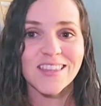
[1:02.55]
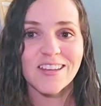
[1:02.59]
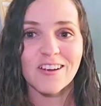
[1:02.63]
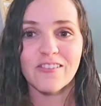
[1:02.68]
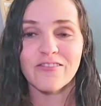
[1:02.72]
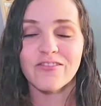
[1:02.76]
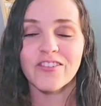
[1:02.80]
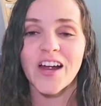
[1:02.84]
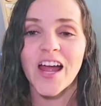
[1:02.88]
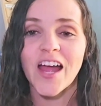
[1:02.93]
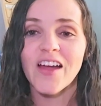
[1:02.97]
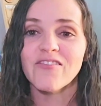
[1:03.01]
they're
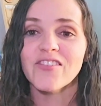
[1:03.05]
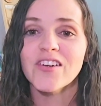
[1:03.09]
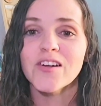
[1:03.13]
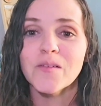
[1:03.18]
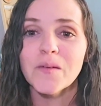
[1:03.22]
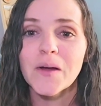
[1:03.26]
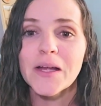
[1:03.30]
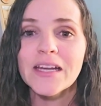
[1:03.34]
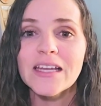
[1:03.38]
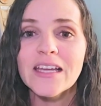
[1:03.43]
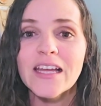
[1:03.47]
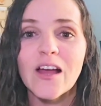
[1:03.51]
for
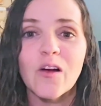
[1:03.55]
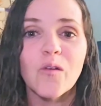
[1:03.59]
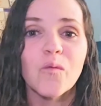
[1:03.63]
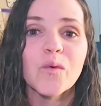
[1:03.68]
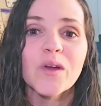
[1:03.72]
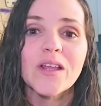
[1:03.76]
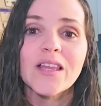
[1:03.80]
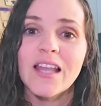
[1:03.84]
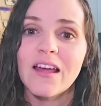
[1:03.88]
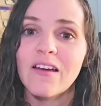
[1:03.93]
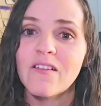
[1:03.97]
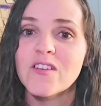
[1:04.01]
everybody and
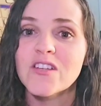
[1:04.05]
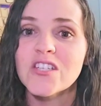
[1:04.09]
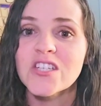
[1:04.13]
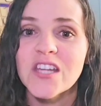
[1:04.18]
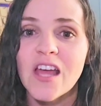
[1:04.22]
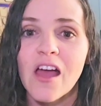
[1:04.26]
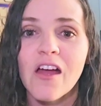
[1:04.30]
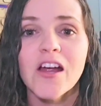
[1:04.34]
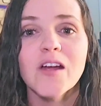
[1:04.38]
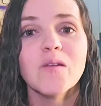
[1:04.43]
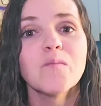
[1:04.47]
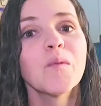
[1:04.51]
we love
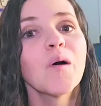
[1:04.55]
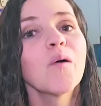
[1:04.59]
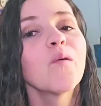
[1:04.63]
sharing,